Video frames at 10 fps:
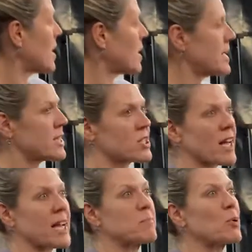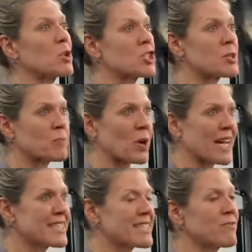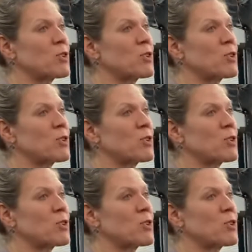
on each side. Push press if